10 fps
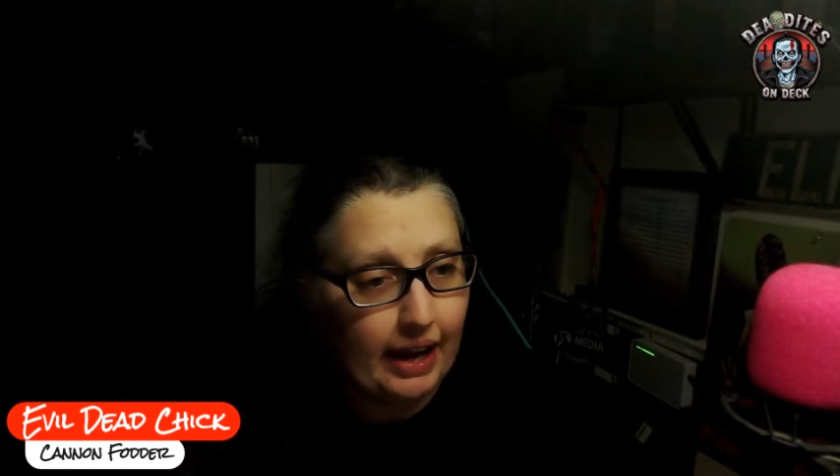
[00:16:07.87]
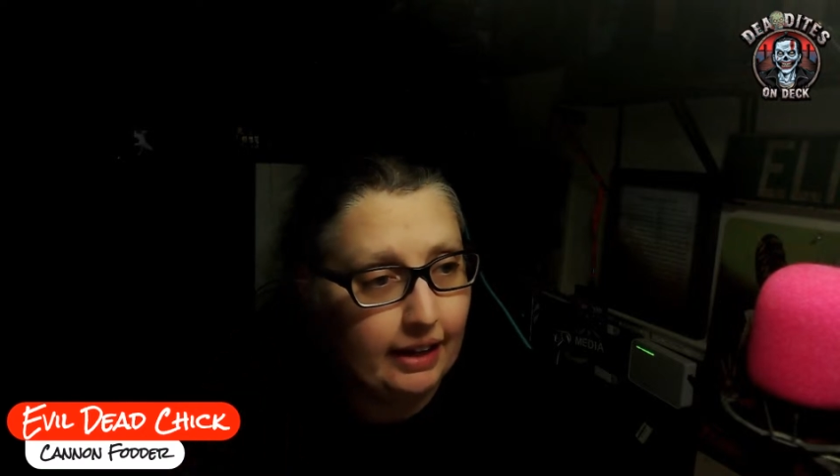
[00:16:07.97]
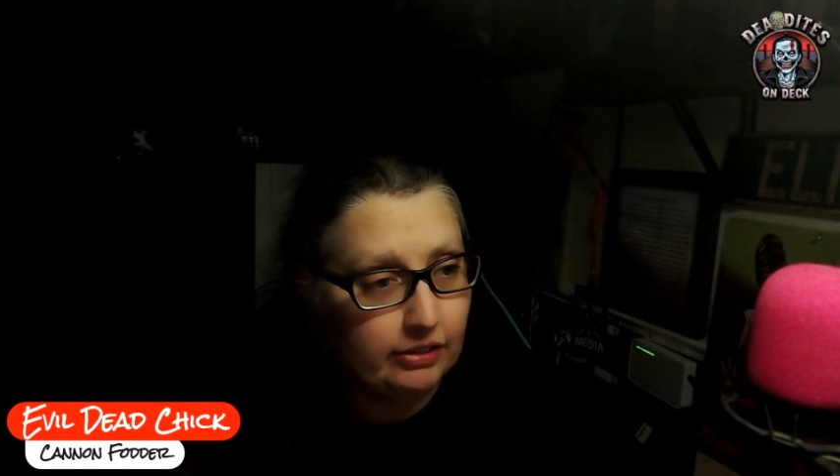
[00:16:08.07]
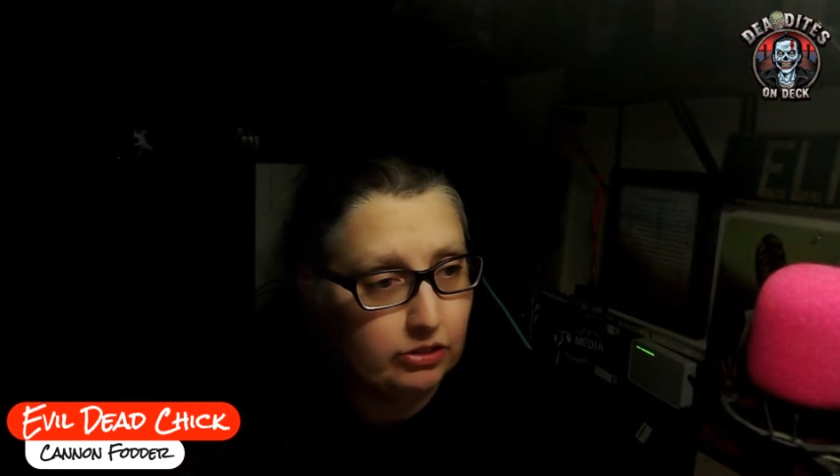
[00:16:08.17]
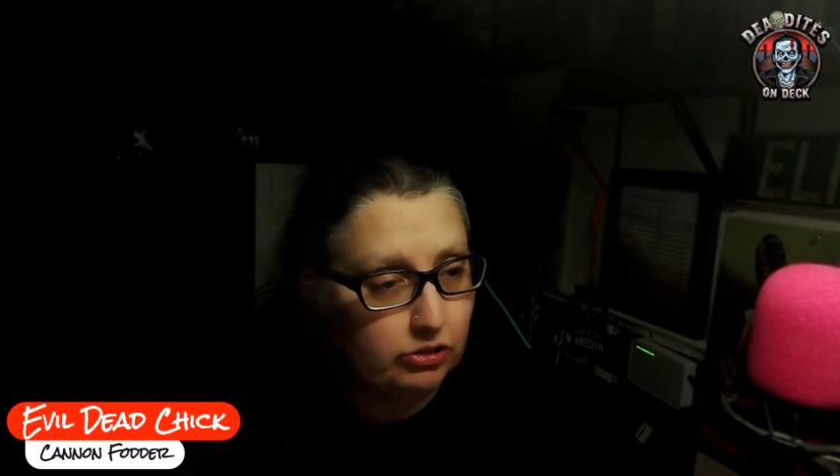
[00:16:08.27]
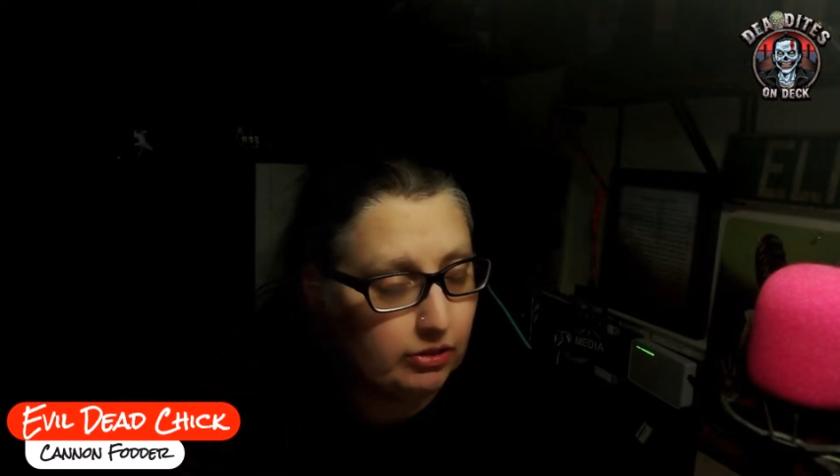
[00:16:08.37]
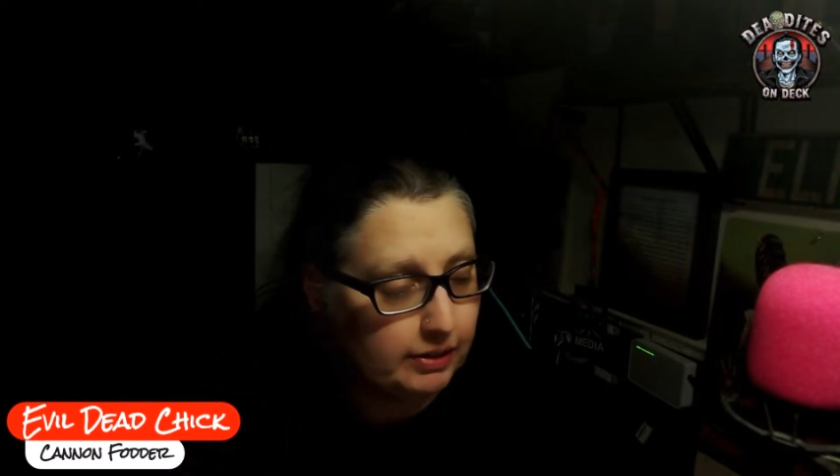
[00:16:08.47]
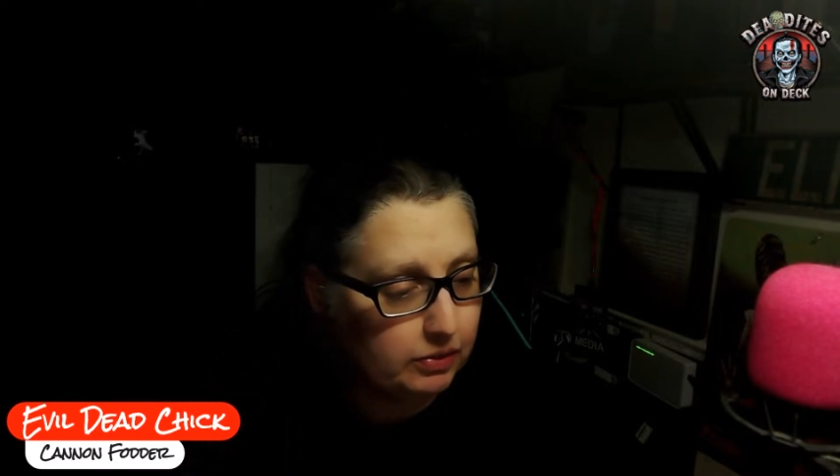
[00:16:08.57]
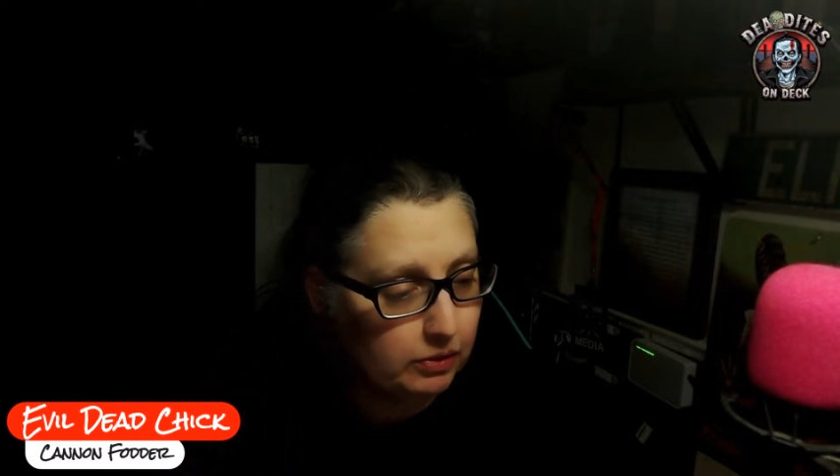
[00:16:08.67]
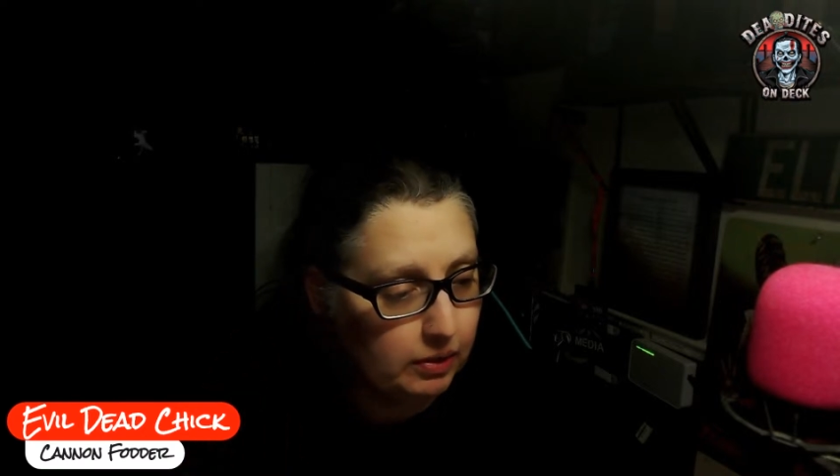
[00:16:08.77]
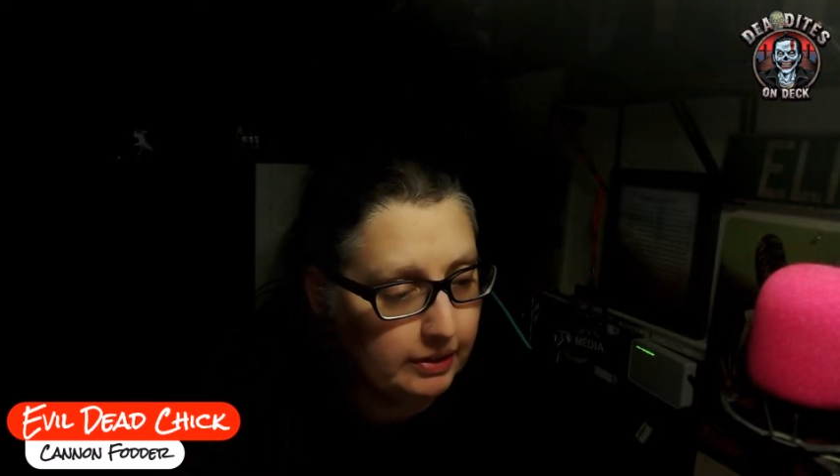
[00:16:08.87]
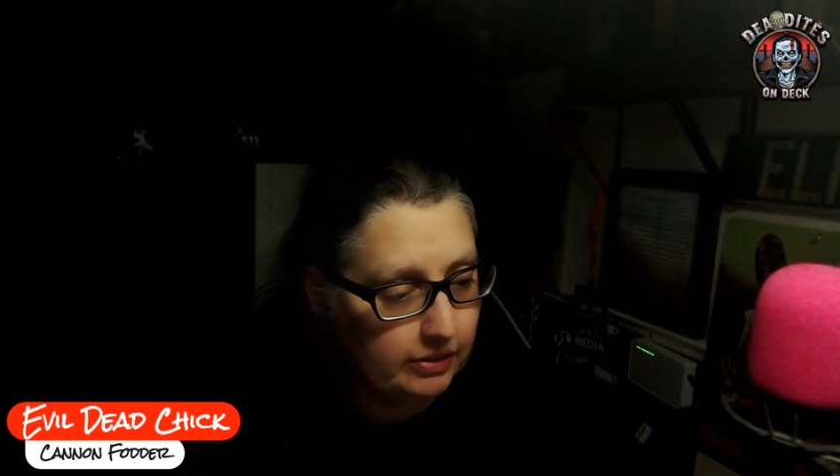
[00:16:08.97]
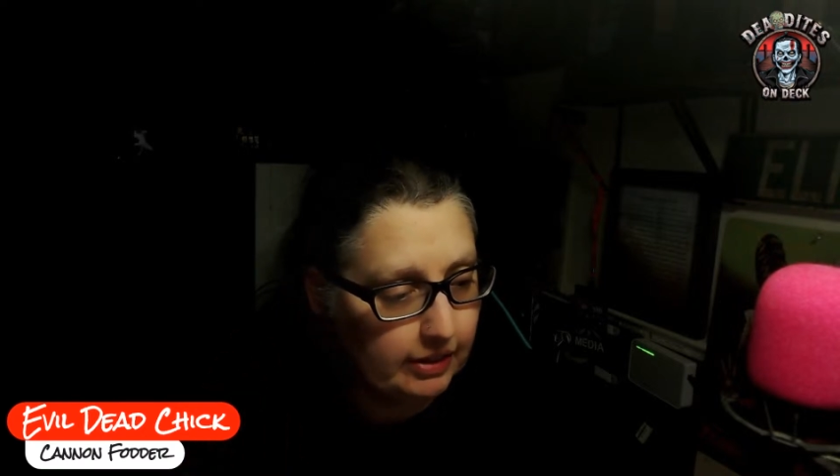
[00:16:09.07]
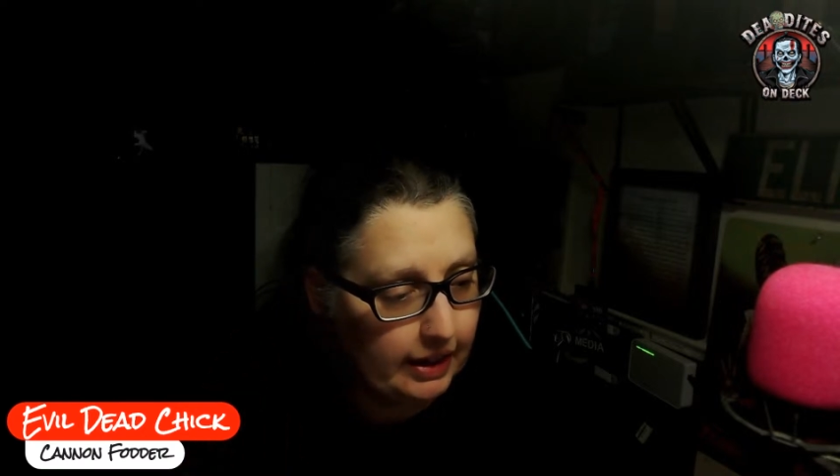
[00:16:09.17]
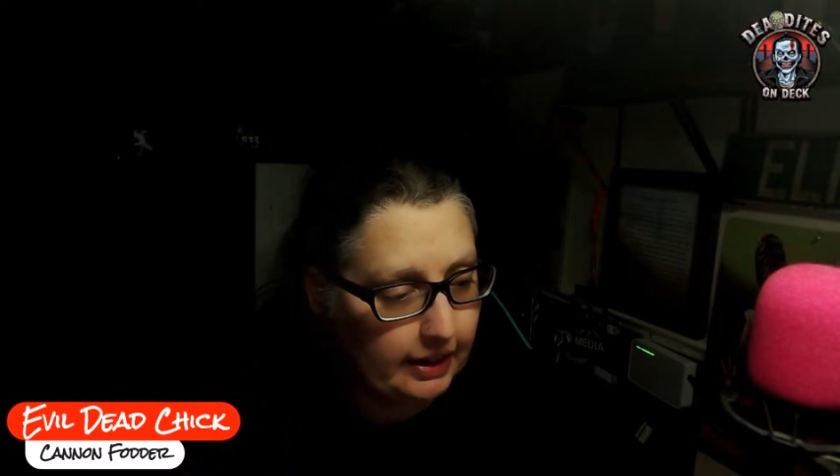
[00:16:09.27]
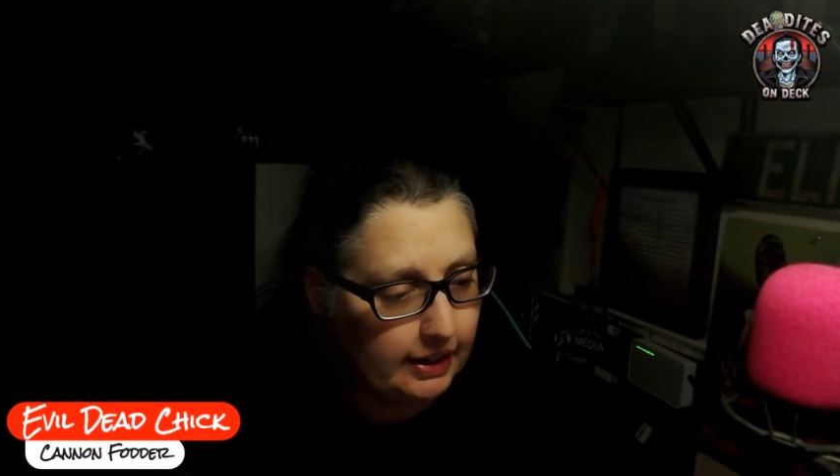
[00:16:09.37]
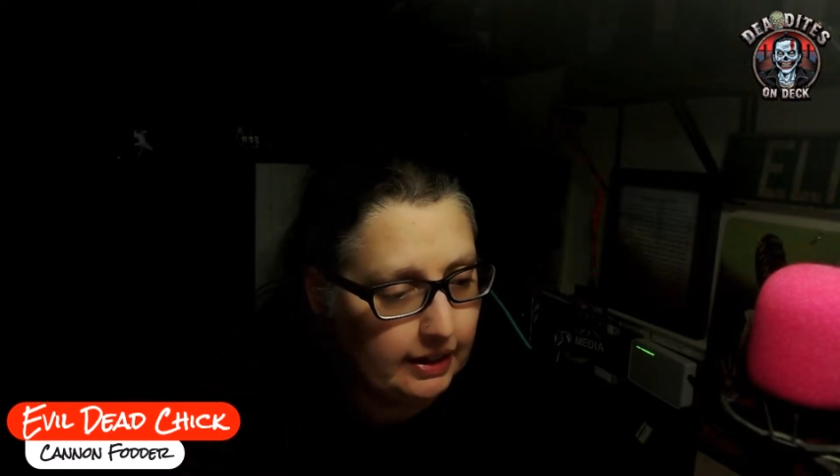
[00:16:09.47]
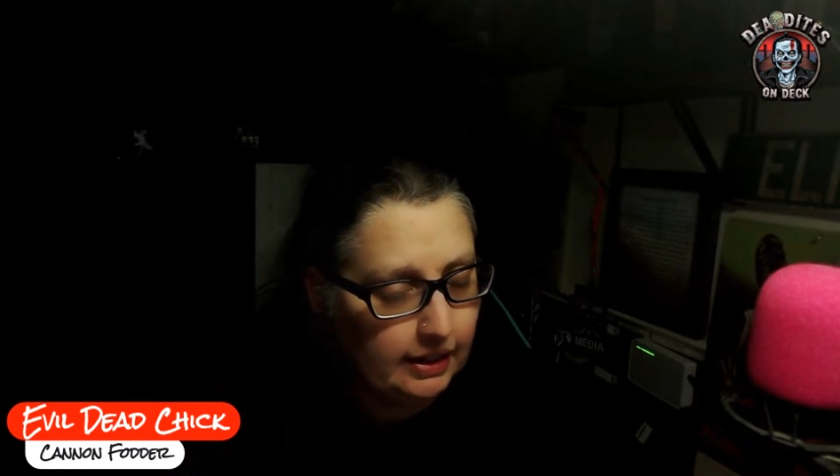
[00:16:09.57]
out of the stream for 1 sec,